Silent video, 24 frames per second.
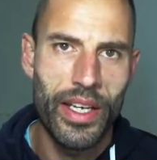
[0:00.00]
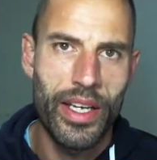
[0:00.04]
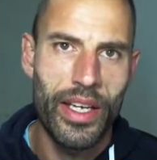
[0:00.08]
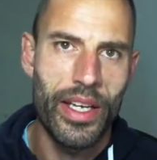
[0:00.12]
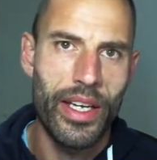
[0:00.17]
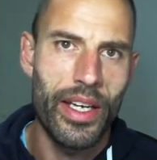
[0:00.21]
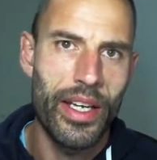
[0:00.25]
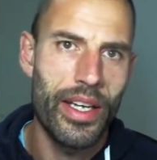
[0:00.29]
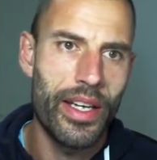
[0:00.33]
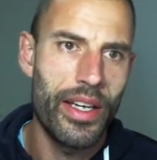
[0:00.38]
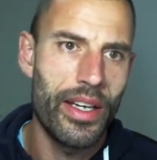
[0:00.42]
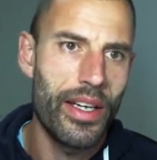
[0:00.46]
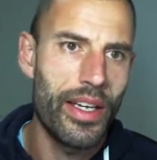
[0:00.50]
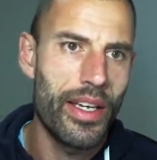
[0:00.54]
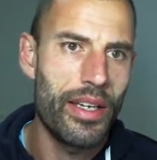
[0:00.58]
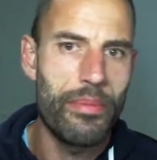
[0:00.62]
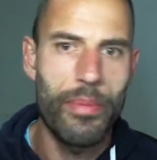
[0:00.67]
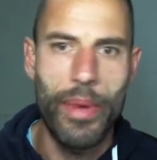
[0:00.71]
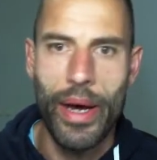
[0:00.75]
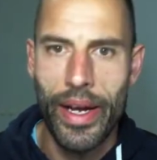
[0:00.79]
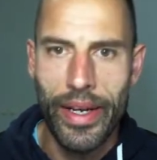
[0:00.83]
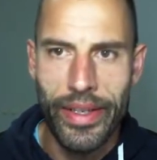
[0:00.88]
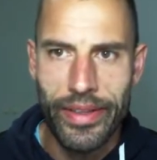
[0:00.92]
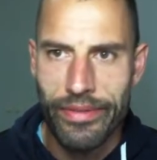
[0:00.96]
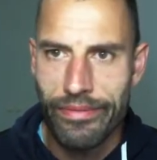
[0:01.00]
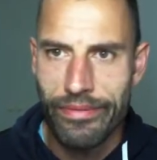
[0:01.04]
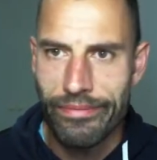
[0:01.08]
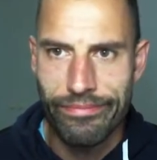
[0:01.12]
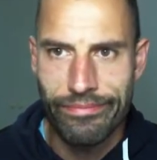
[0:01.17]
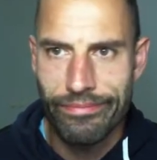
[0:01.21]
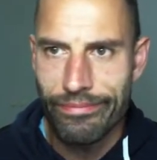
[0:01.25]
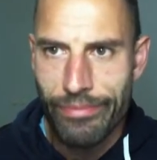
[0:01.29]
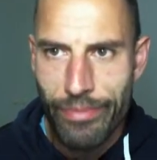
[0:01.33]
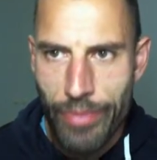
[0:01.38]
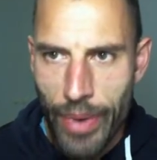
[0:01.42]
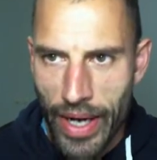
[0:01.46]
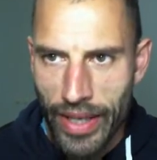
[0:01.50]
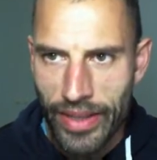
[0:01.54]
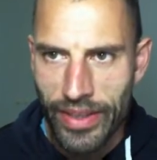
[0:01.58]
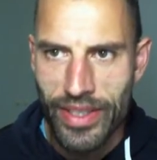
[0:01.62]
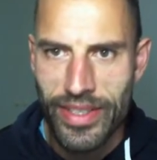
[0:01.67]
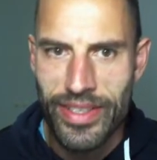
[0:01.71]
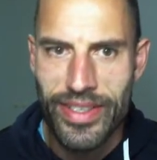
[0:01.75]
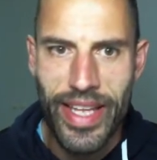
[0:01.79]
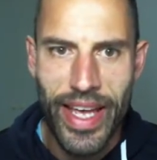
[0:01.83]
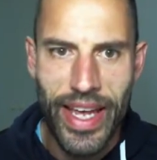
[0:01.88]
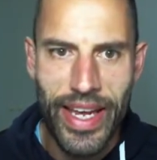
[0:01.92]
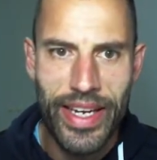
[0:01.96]
In my practice
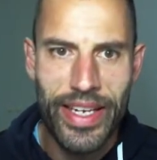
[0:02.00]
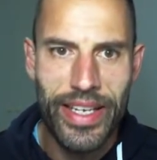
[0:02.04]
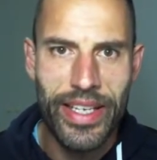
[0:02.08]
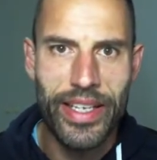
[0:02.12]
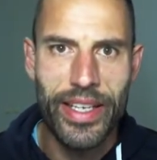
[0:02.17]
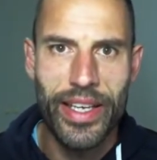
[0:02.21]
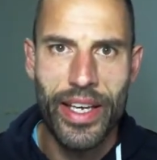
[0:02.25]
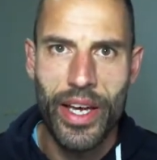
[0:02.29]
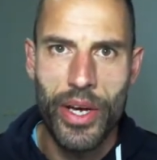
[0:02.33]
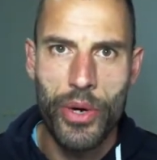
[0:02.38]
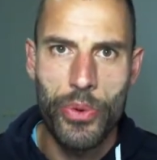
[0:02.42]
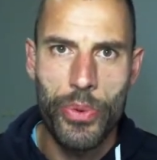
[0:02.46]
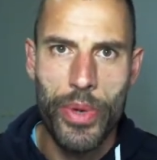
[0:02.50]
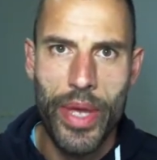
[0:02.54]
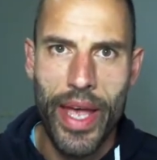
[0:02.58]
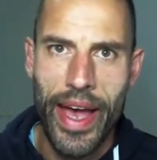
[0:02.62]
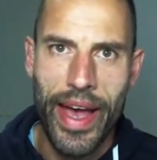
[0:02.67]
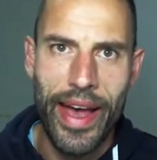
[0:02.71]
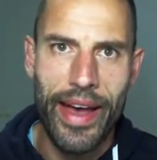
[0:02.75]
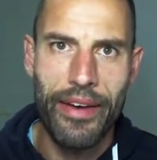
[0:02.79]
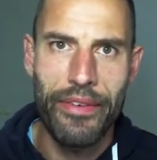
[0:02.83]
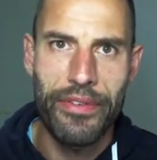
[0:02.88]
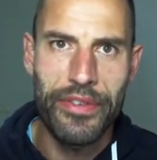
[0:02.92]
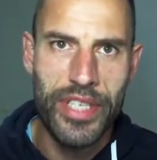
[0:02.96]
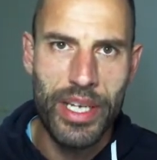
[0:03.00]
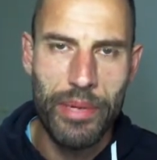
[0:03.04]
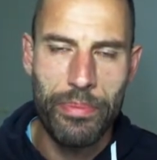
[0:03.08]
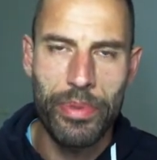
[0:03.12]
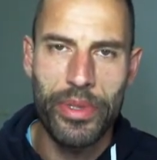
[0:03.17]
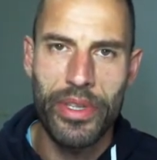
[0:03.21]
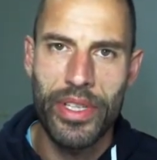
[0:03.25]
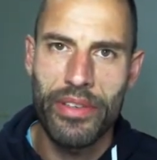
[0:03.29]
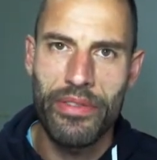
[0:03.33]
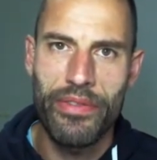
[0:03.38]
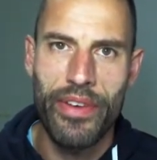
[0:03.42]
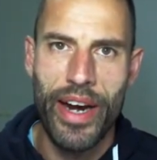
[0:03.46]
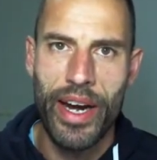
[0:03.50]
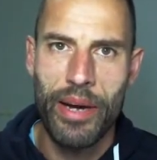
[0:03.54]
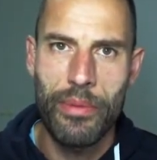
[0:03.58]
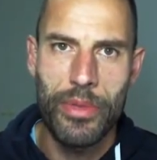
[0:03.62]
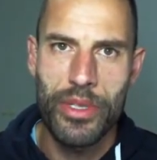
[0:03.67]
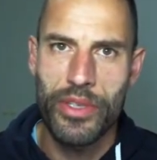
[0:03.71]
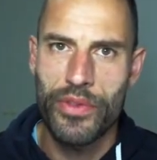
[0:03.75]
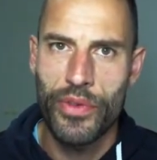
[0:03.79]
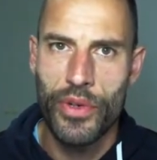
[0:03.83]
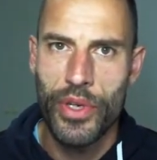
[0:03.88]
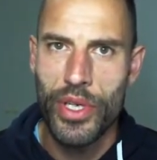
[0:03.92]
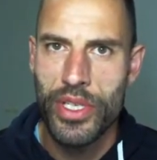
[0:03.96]
daily, we have separate environments
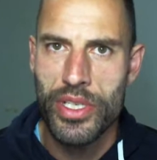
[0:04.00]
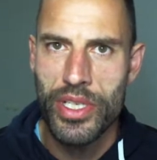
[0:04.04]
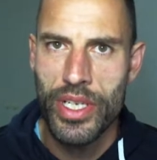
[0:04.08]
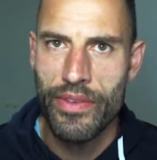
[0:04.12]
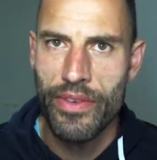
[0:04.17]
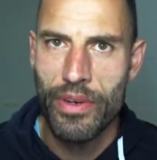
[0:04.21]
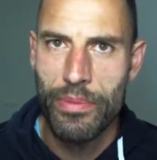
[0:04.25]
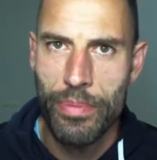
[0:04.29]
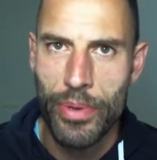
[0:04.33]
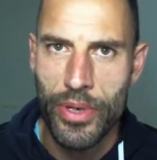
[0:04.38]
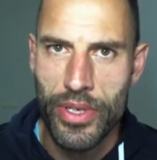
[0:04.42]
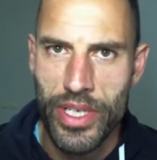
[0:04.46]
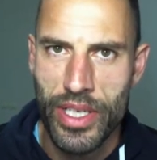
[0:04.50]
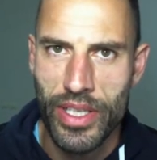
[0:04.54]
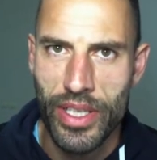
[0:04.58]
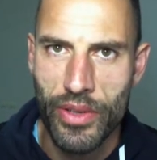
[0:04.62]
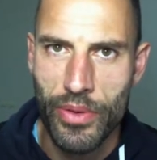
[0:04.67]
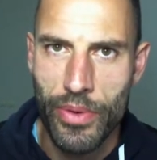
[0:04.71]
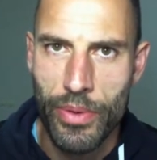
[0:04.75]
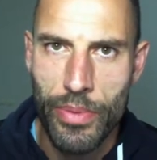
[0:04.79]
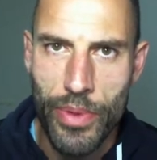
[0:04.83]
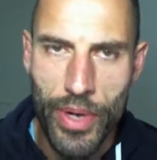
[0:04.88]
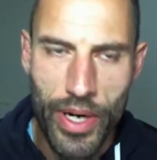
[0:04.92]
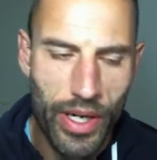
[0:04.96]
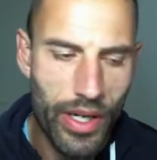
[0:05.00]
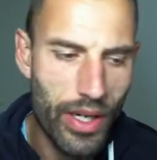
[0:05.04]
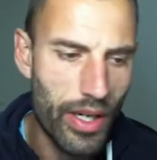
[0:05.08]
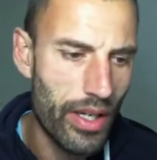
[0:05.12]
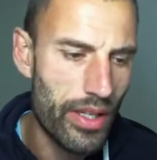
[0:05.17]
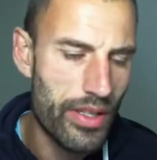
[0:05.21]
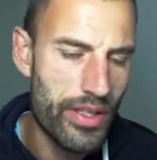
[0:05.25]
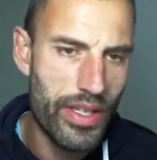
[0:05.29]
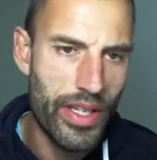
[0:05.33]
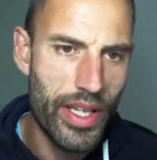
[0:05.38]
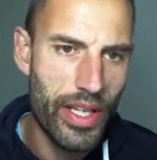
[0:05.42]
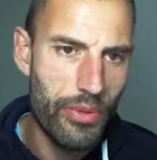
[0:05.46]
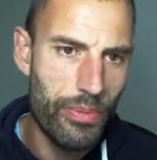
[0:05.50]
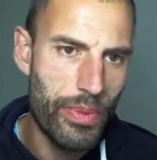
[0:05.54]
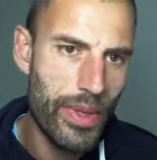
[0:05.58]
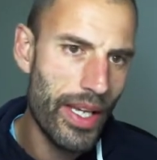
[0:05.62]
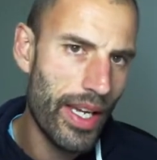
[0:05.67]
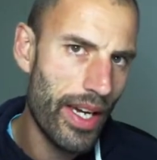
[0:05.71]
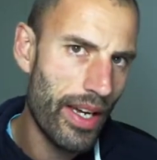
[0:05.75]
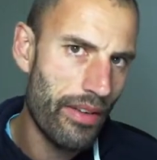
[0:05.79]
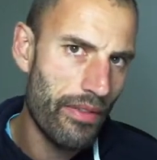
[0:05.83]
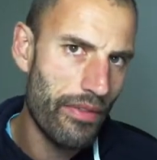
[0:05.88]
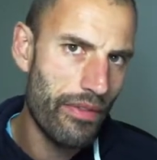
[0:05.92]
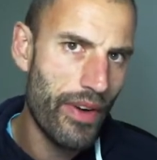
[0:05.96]
for each and every project that we work on so that we
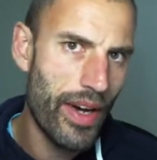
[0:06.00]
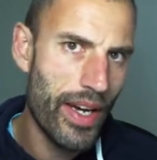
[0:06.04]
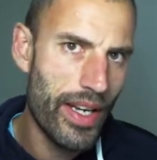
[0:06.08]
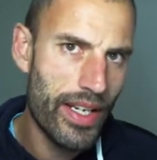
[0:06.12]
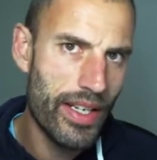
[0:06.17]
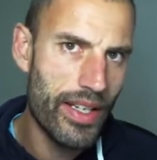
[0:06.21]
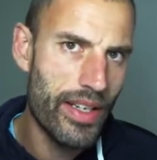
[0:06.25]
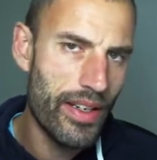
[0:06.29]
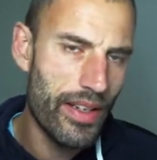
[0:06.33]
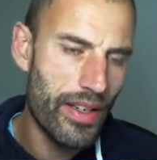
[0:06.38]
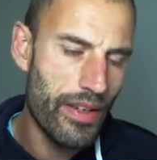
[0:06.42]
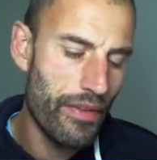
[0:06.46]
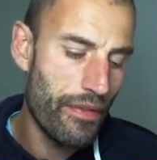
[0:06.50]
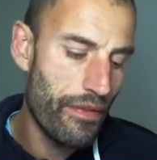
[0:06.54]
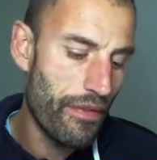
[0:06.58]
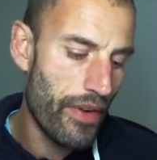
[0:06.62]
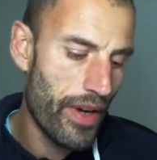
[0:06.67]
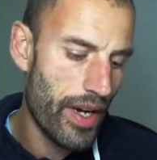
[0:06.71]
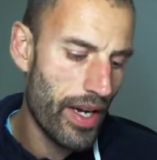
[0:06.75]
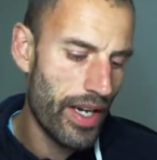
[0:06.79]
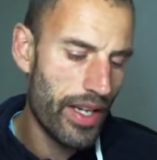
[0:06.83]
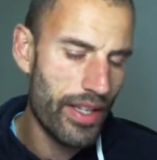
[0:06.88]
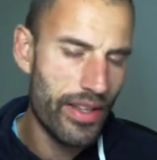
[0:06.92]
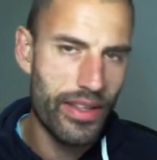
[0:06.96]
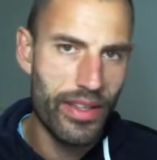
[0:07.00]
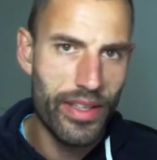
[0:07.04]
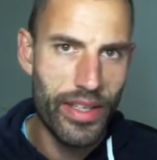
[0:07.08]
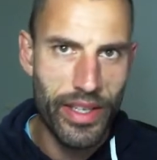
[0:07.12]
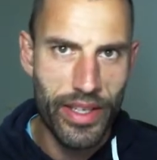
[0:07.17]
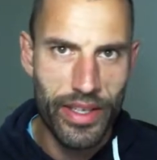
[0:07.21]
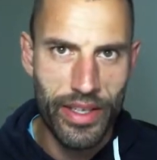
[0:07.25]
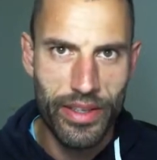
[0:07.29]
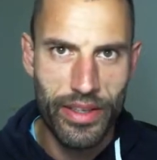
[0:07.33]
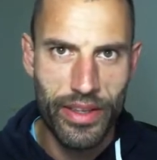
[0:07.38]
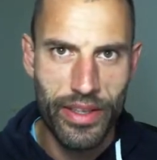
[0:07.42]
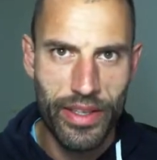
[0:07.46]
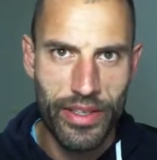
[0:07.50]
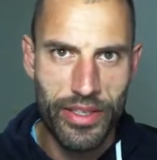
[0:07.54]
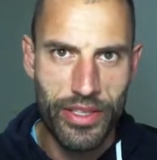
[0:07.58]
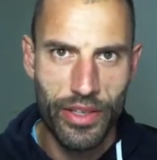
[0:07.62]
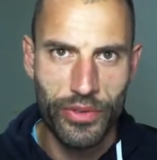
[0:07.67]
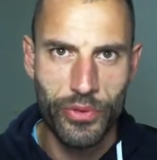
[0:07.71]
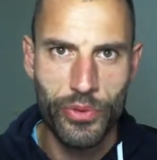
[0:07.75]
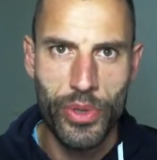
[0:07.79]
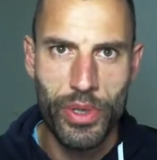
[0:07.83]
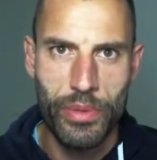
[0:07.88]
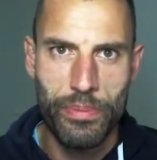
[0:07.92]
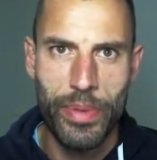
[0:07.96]
can finally define the
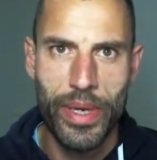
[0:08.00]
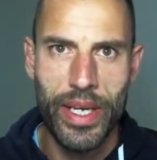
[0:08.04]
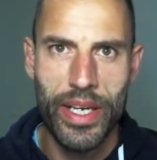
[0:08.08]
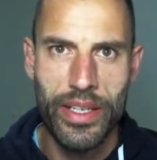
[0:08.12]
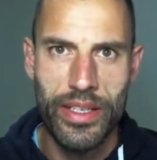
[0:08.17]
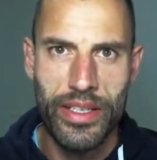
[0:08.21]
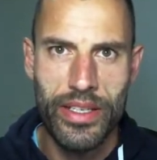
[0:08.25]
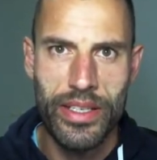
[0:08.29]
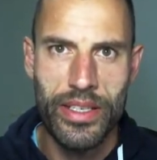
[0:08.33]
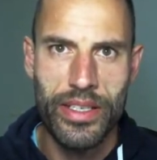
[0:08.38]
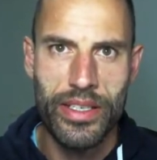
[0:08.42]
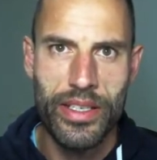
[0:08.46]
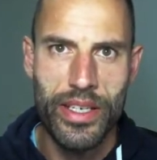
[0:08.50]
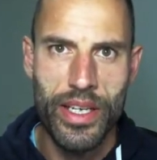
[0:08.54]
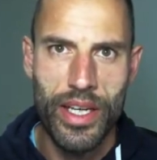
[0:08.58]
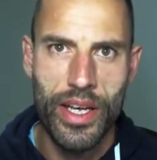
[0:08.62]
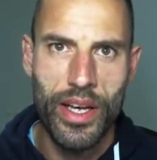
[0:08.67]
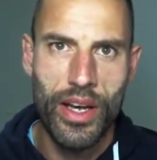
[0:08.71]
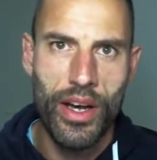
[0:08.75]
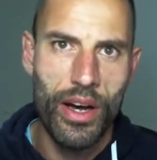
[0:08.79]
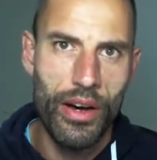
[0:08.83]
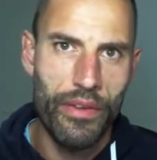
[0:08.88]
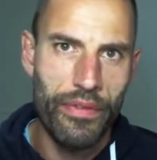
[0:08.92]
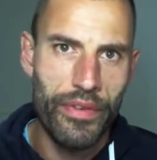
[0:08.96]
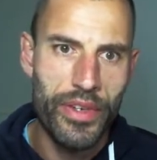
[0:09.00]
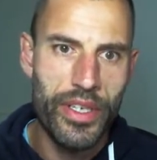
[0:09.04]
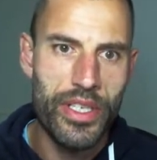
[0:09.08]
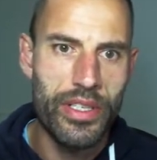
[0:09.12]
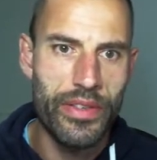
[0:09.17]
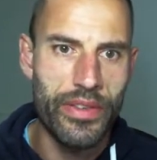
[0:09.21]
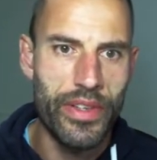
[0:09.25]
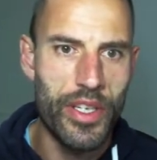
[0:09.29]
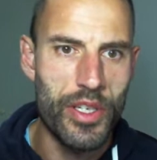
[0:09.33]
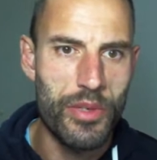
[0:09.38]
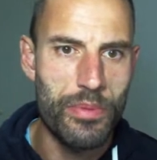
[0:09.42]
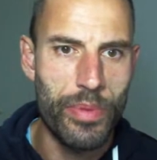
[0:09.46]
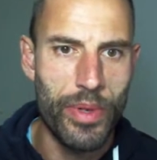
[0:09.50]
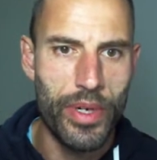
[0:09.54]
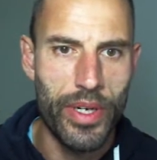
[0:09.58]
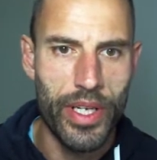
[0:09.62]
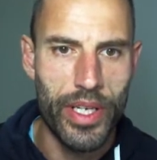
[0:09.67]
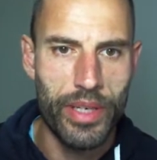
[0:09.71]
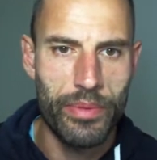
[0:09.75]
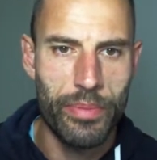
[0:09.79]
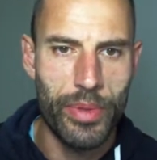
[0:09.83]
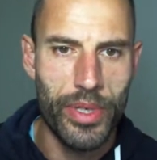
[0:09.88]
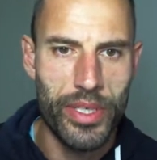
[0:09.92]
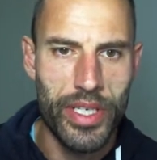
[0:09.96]
software dependencies of each of those
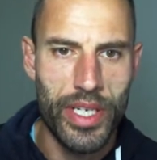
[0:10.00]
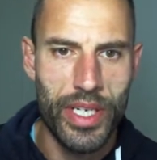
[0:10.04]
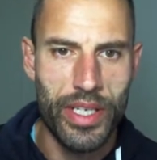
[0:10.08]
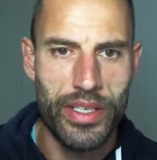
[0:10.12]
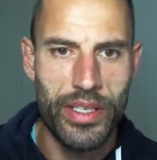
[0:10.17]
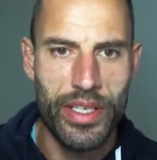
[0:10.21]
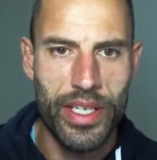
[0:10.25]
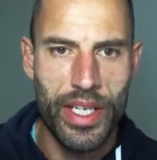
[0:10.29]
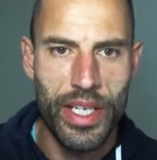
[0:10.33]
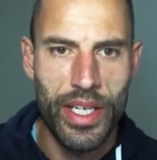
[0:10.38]
projects.